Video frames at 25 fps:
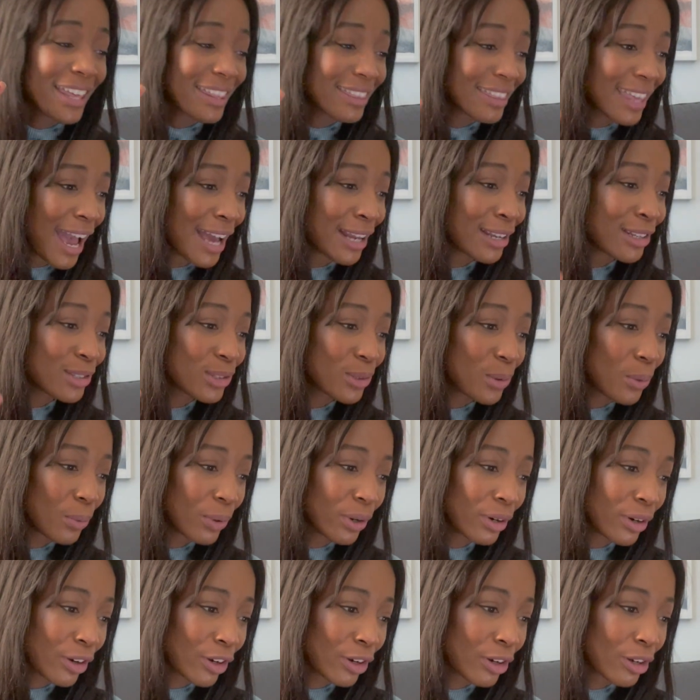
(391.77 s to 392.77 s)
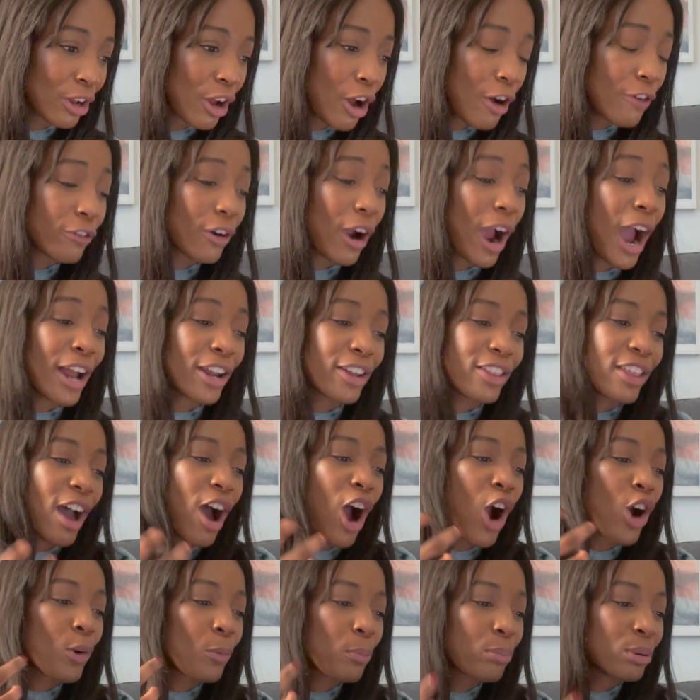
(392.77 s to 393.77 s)
That is the word. For out of the
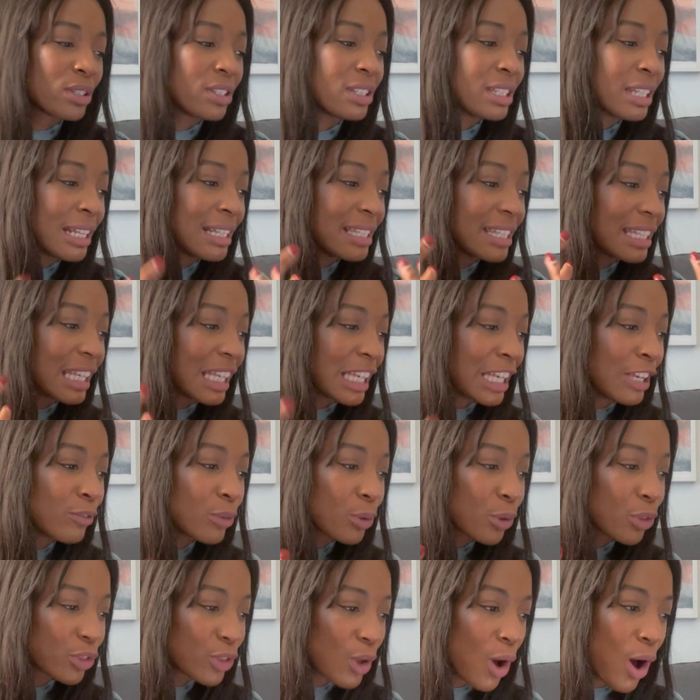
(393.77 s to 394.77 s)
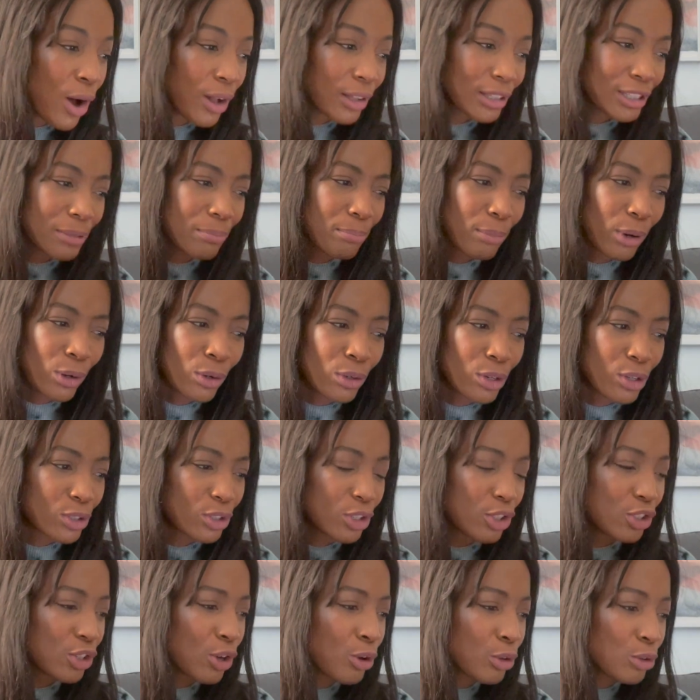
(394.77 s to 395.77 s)
heart proceeds evil thoughts, murders,
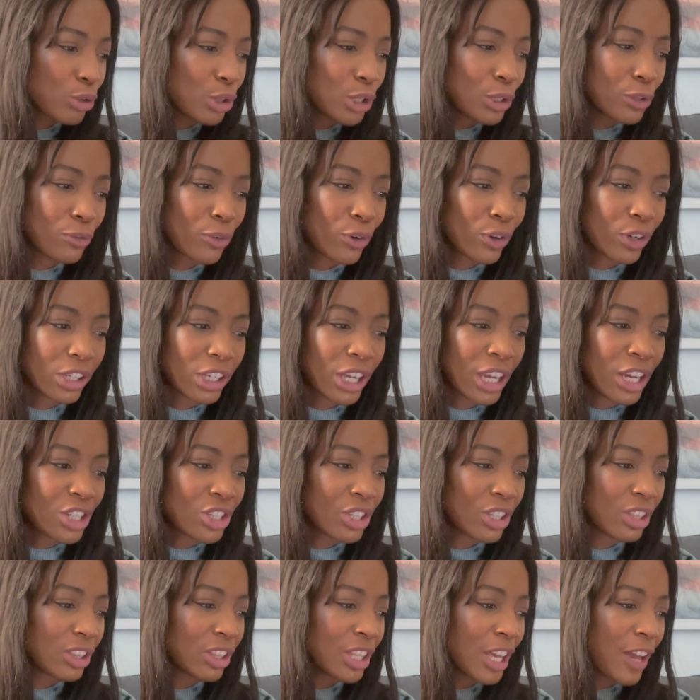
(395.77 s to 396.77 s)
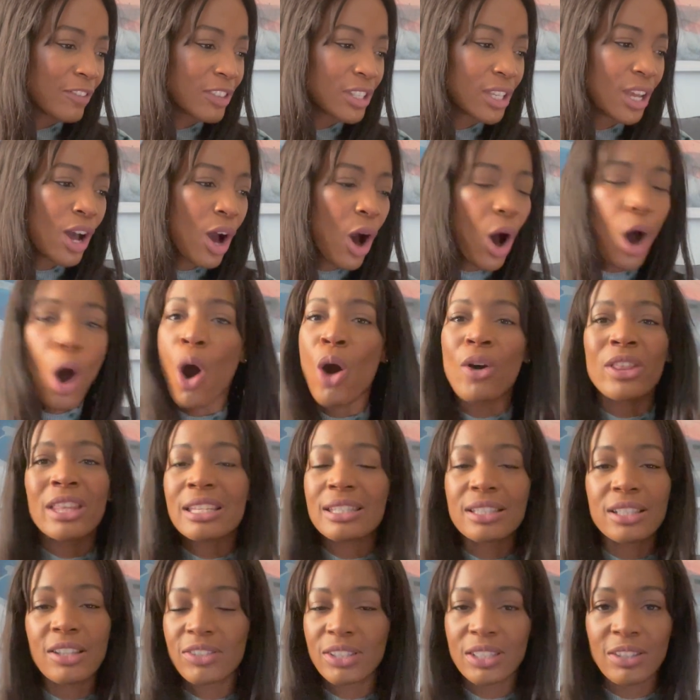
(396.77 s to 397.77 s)
adulteries, fornication, thefts, all
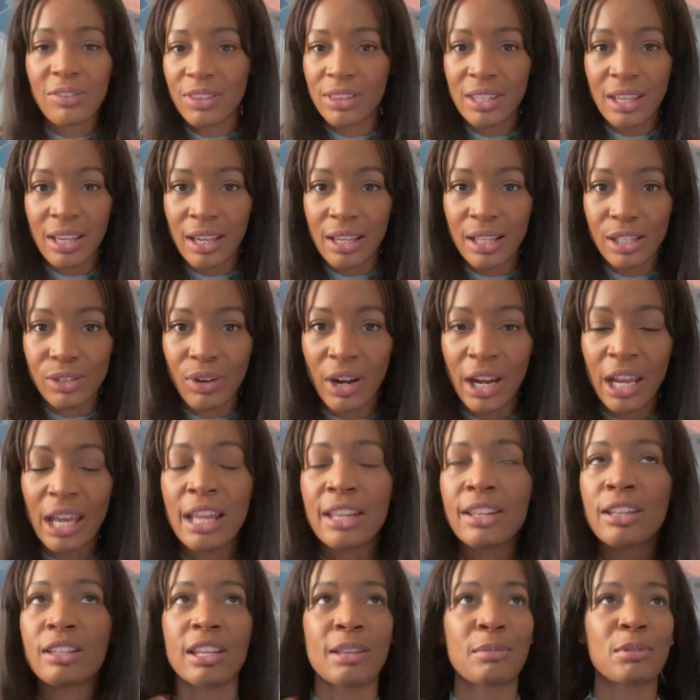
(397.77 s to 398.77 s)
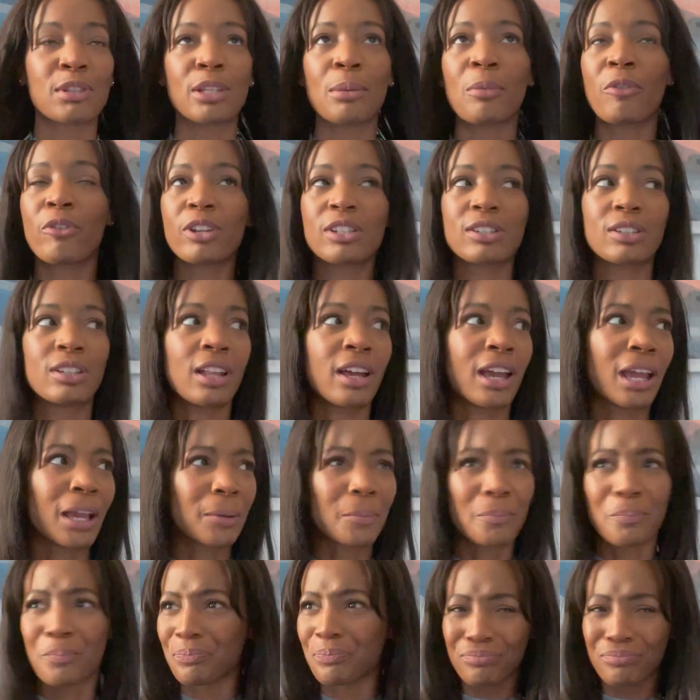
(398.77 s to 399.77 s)
these lists of things, right? And some of us are
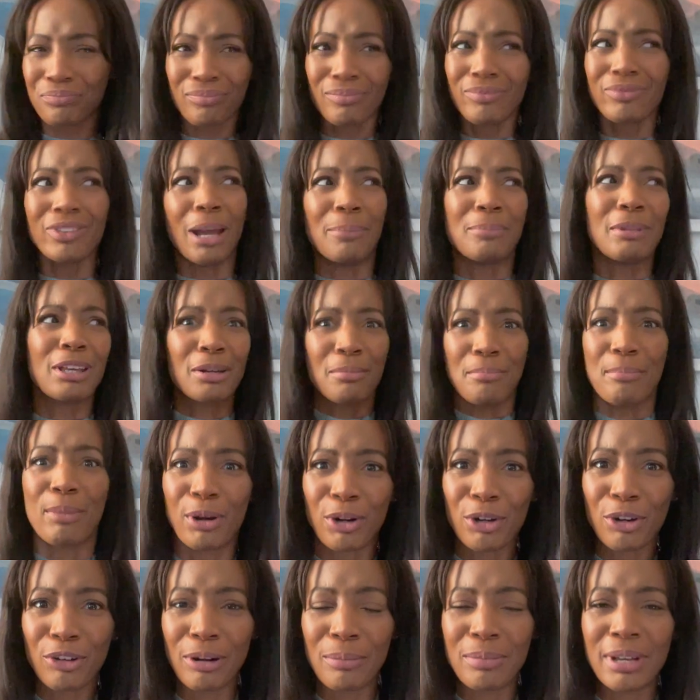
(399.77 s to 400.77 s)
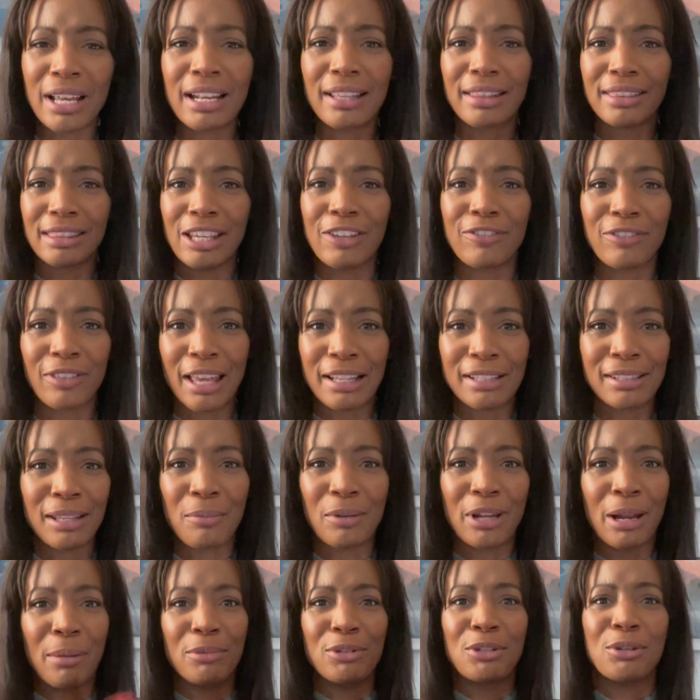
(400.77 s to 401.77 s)
like, I'm not a murderer. I'm not a thief. That's not
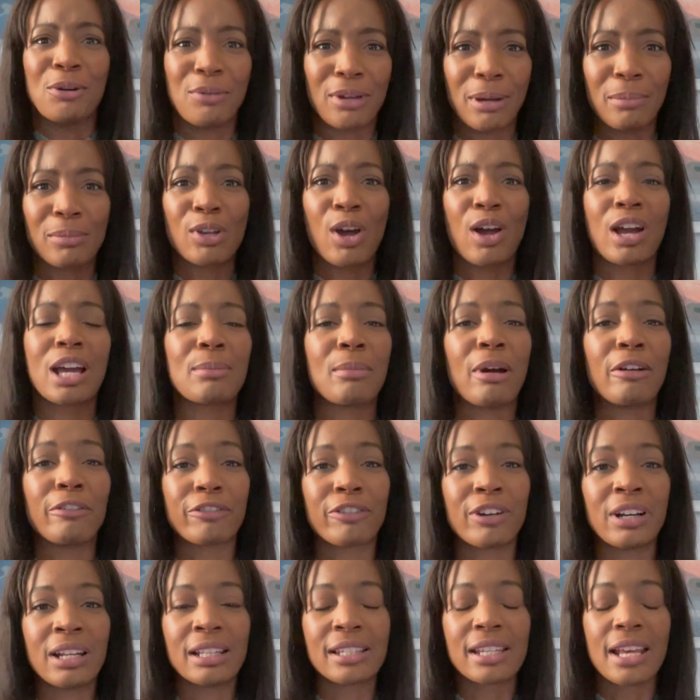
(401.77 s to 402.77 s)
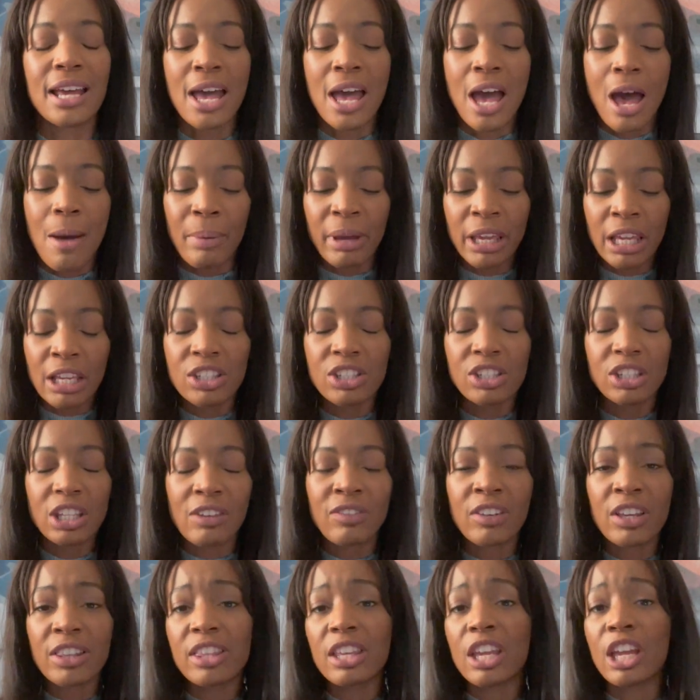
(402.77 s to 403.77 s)
what I'm doing. I'm talking to my friends. But he's
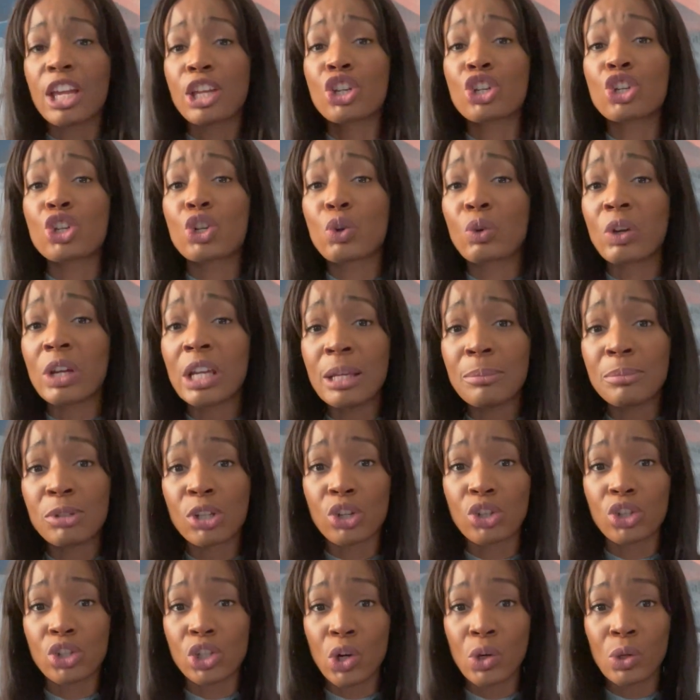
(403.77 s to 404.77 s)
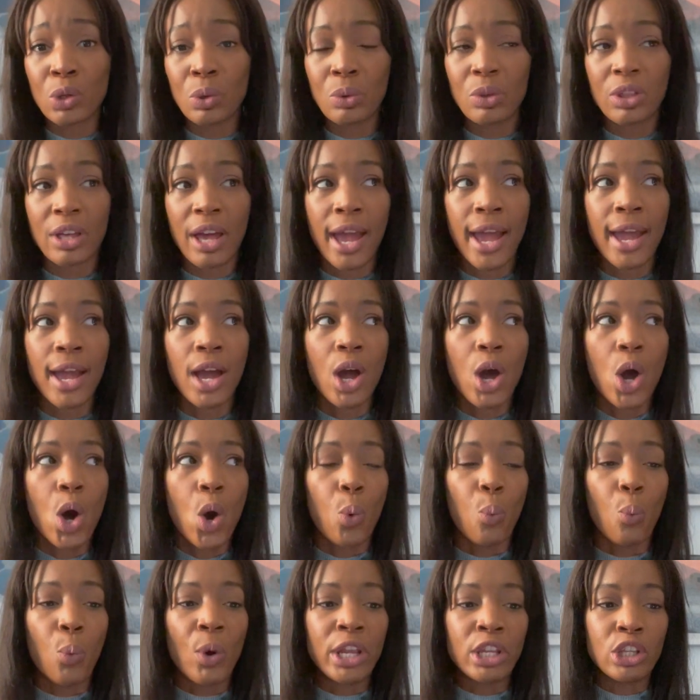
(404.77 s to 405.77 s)
giving the extreme to show you that
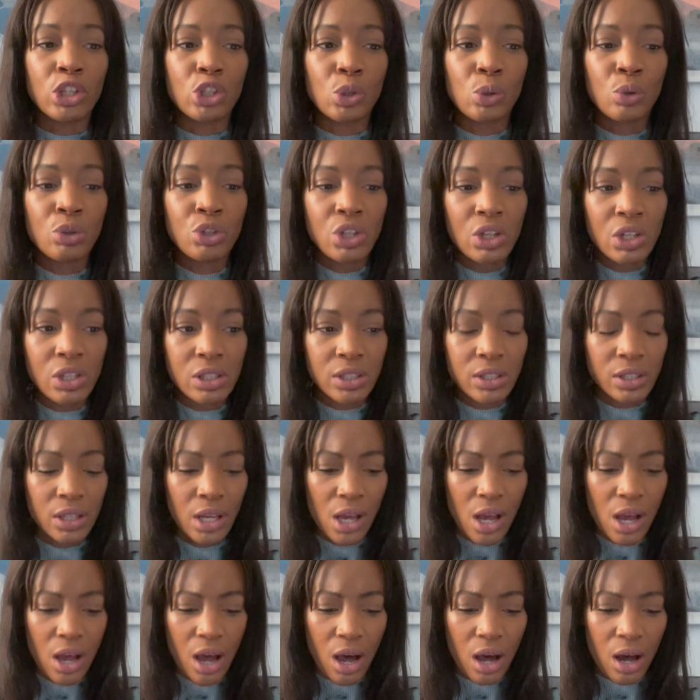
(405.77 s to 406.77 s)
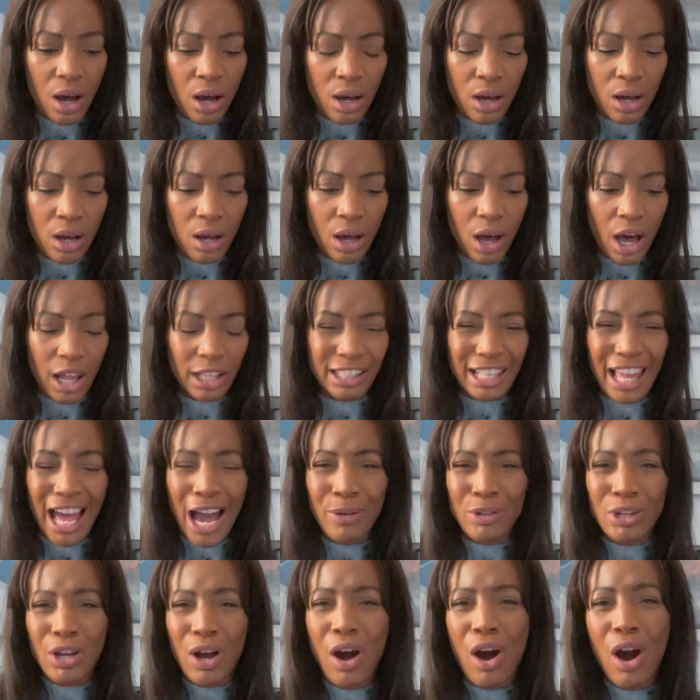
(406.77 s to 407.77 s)
when you just
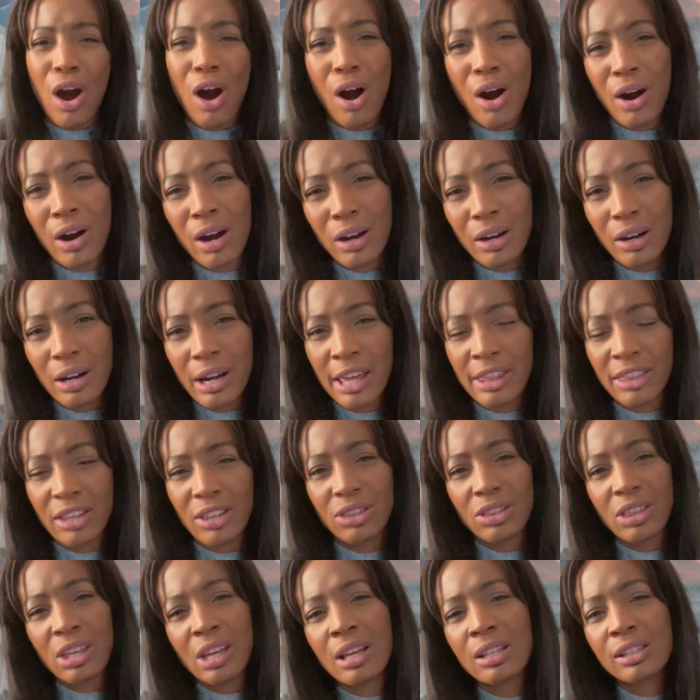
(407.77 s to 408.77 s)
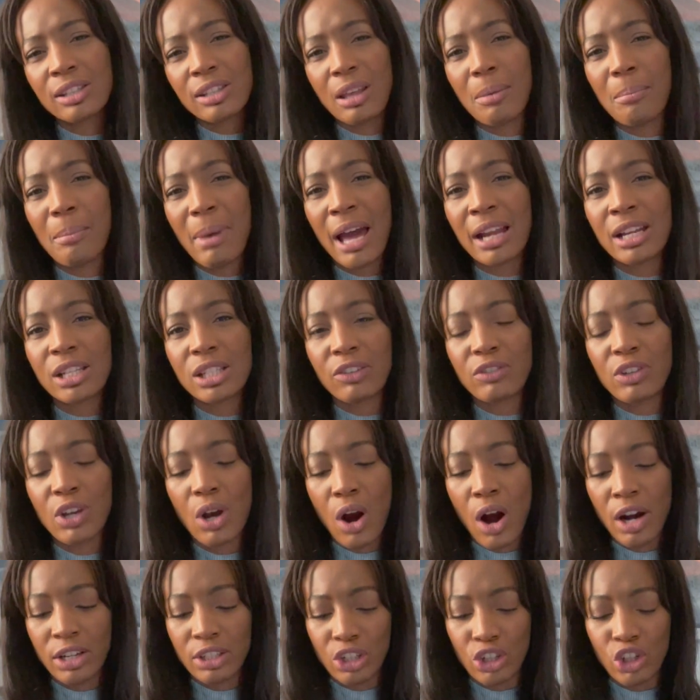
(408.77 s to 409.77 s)
allow your heart and the things and the matters of your
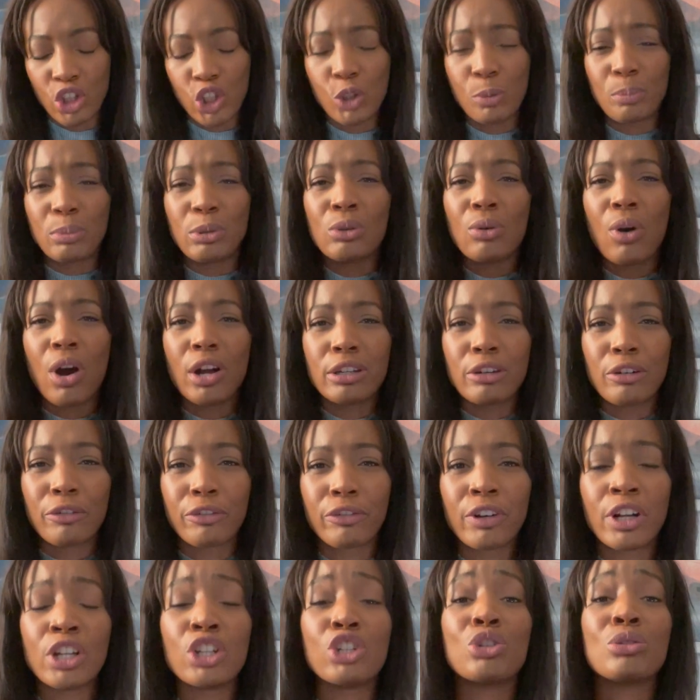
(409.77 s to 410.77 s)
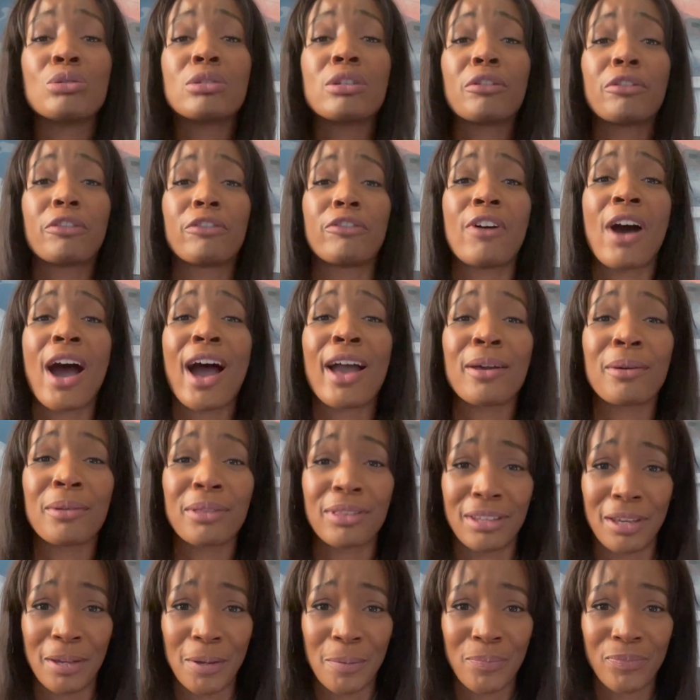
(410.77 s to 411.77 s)
heart to just spew on your friend, you defile
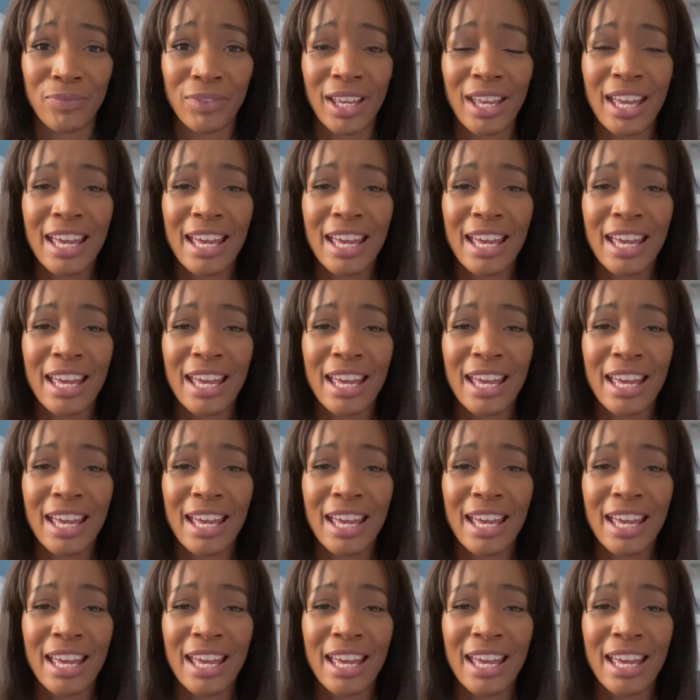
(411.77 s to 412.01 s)
them.